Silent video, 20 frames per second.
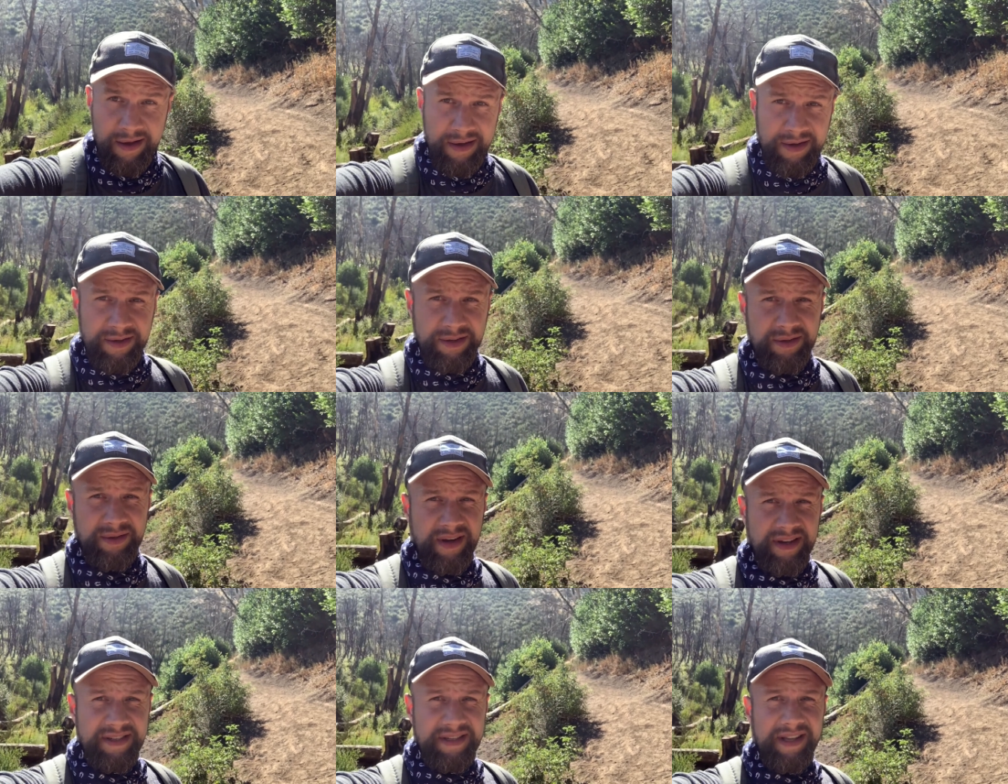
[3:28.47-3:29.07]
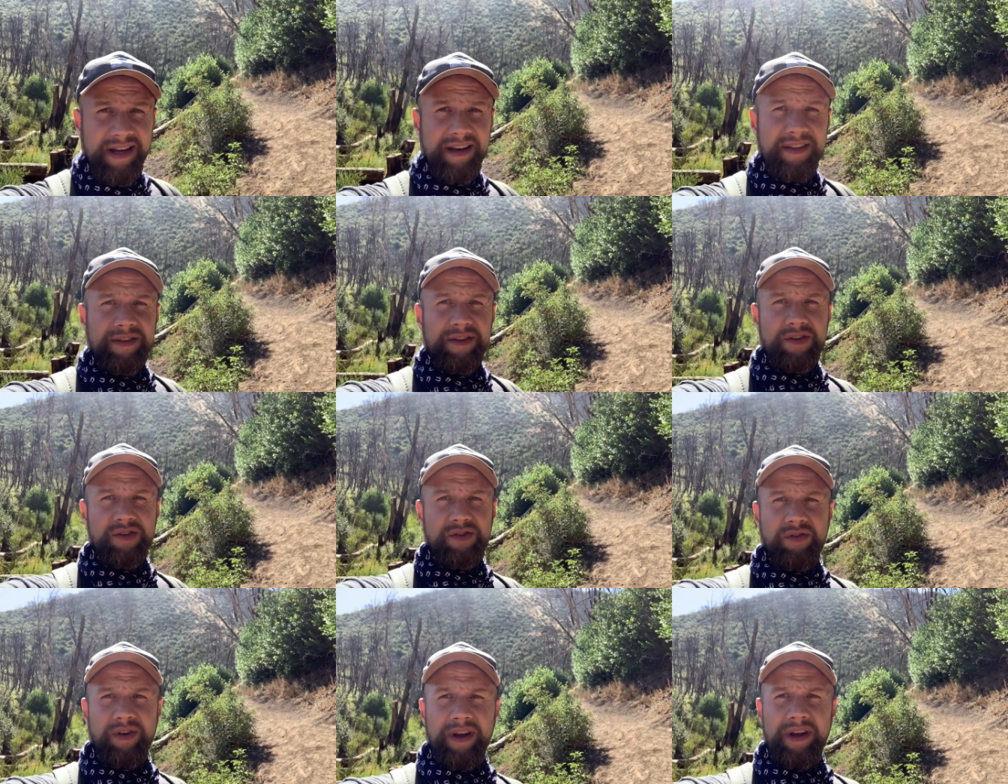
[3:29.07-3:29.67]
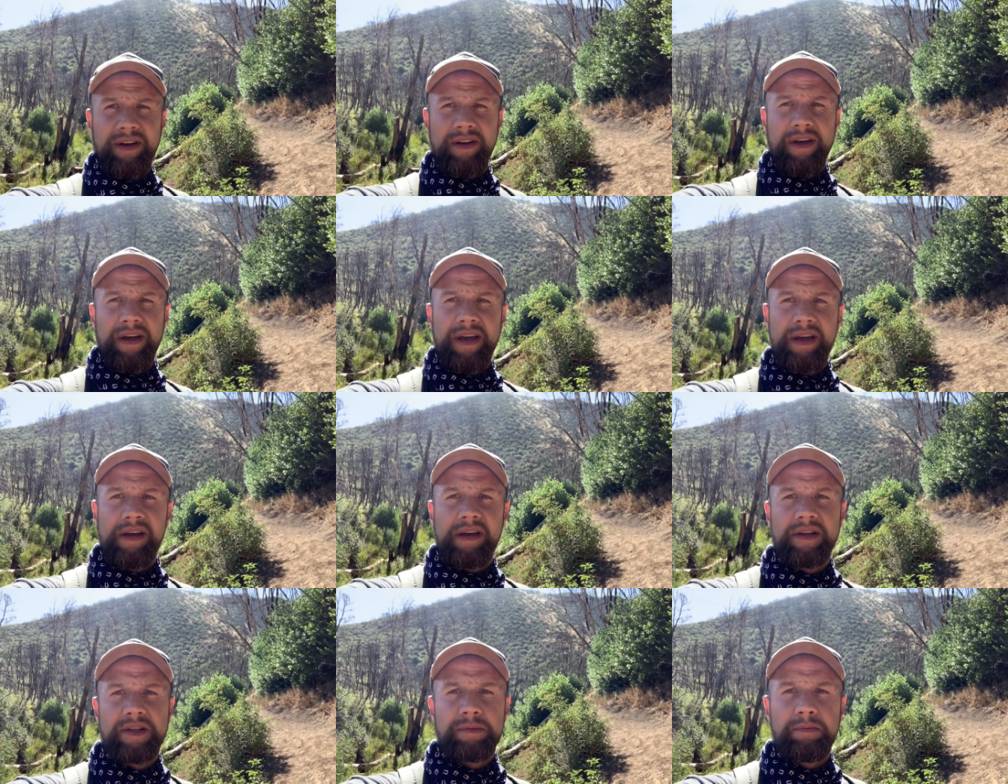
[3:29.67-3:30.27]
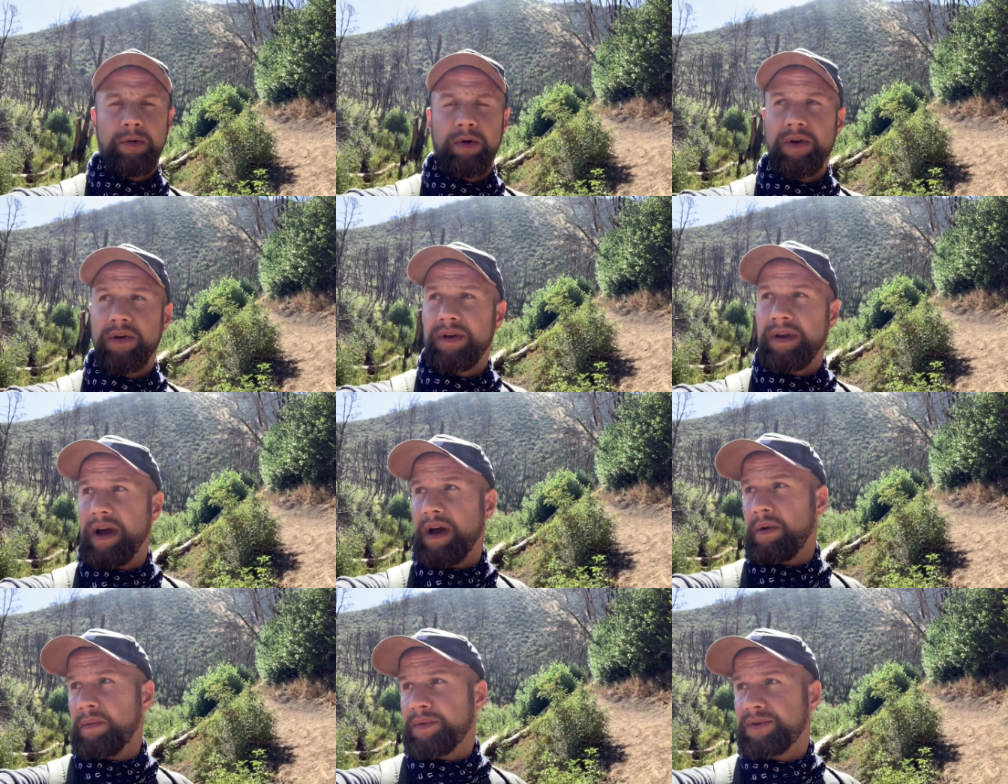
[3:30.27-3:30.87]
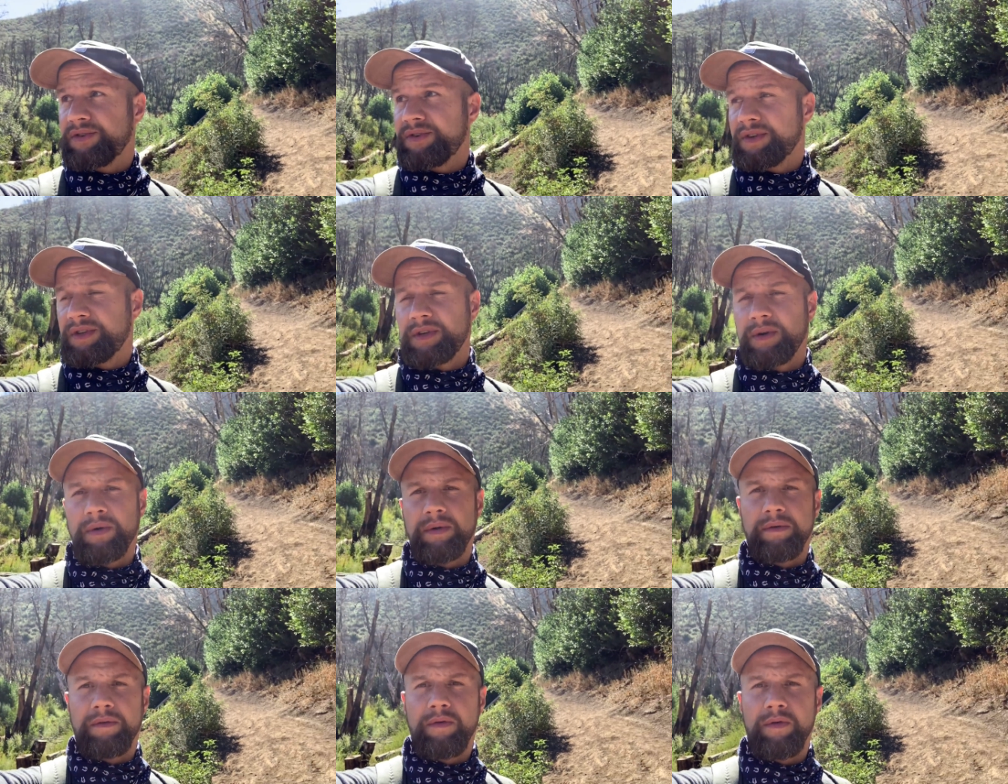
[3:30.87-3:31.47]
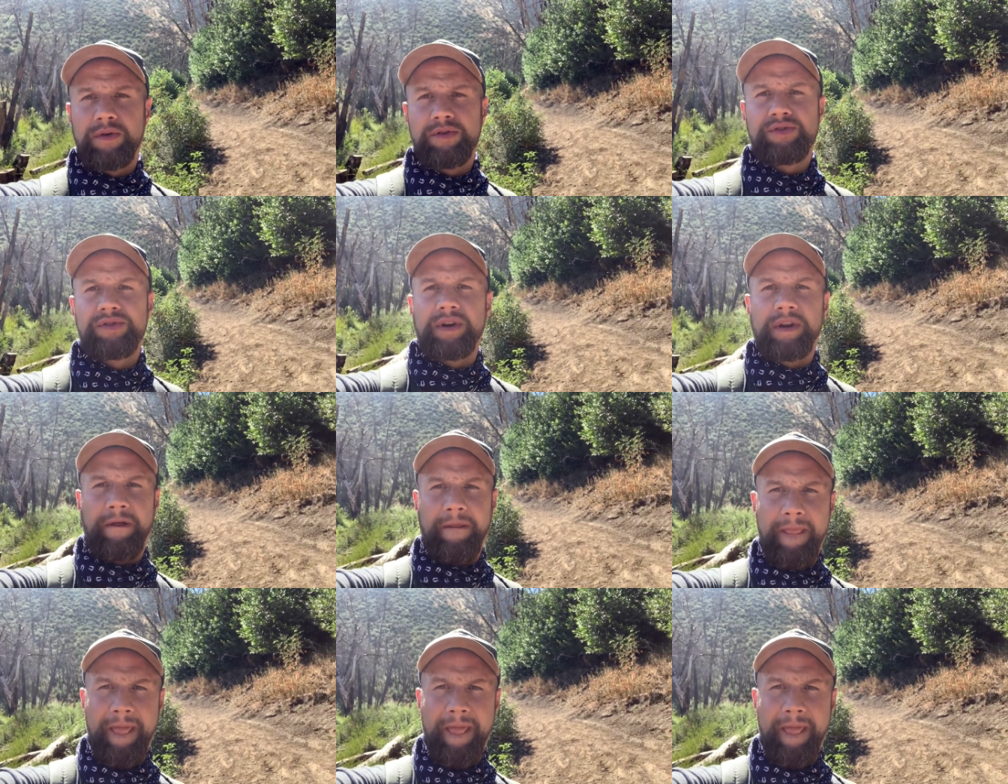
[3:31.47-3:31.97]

So guys, a lot of this trail has burned down, which is so unfortunate.